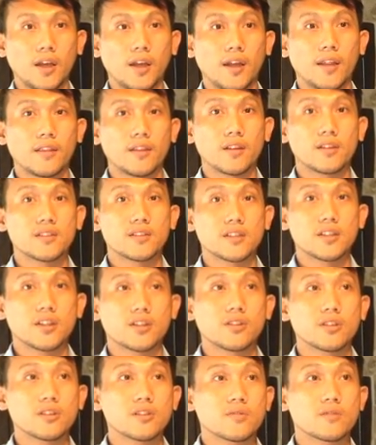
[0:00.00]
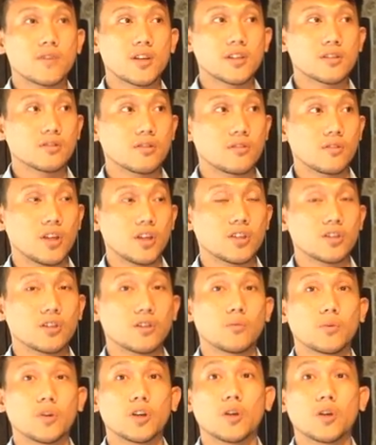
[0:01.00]
And then serious
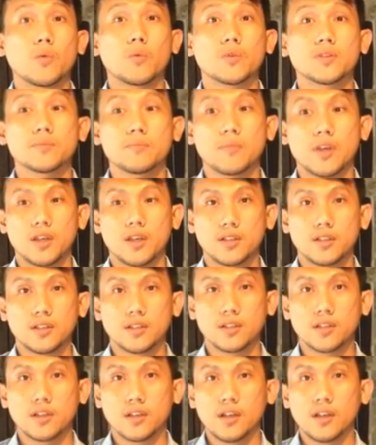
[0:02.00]
restoration work was made.